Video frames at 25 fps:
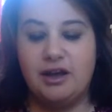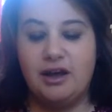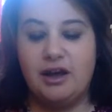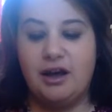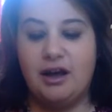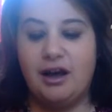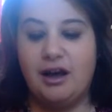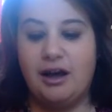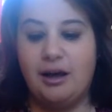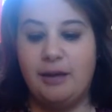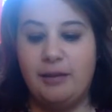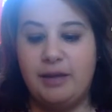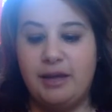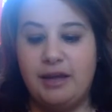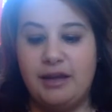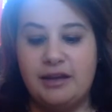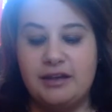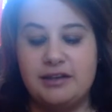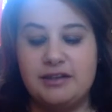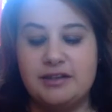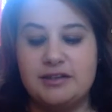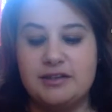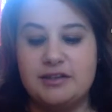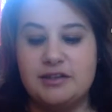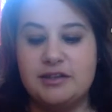
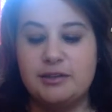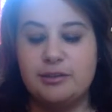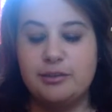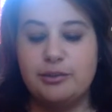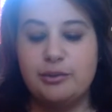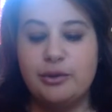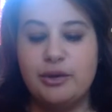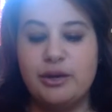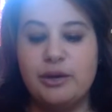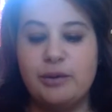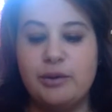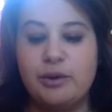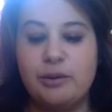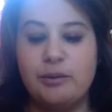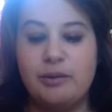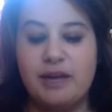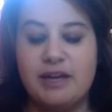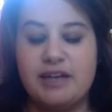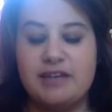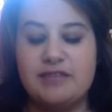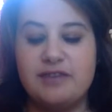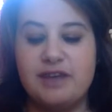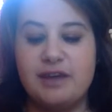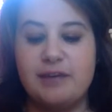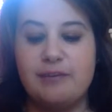It's to the point where my
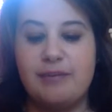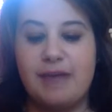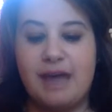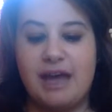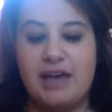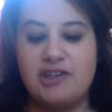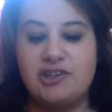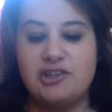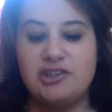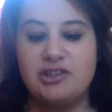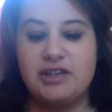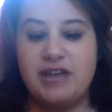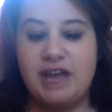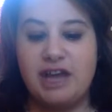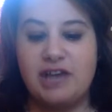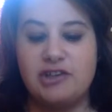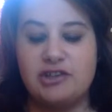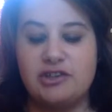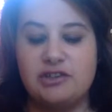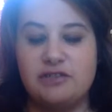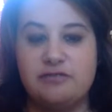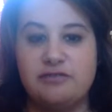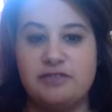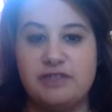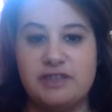divine masculine
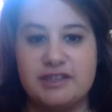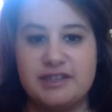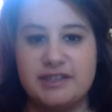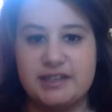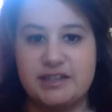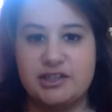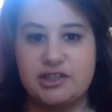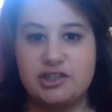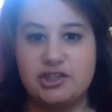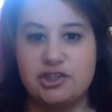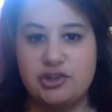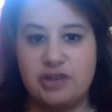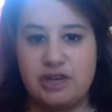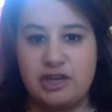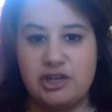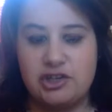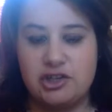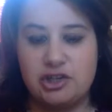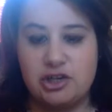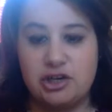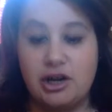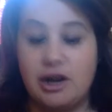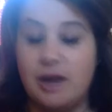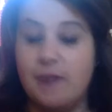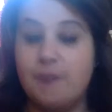actually feels like a
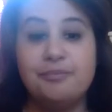stranger.